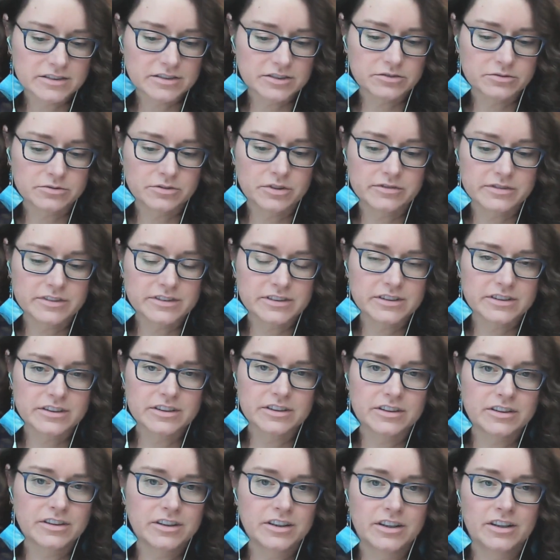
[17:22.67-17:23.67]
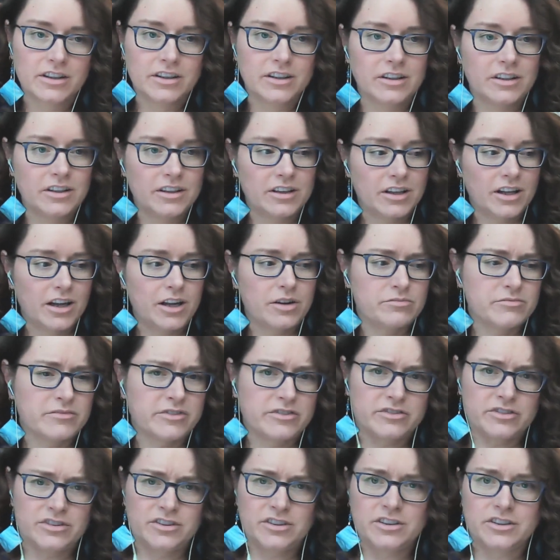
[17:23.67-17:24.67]
So obviously, I'm
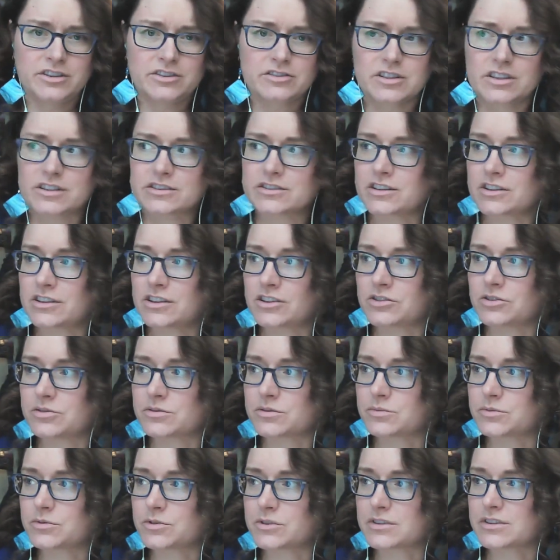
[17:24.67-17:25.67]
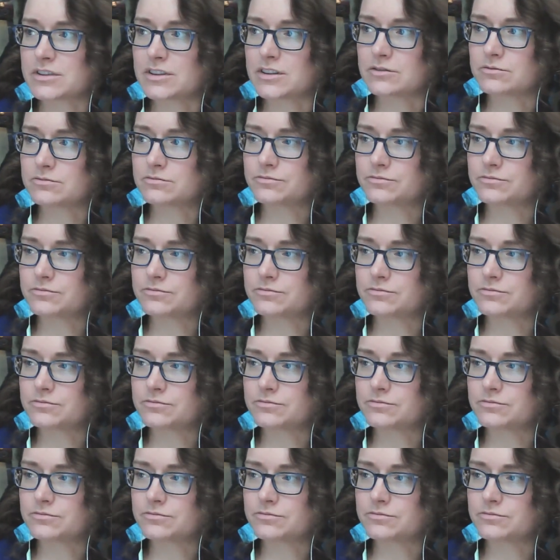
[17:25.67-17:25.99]
really interested in those books now.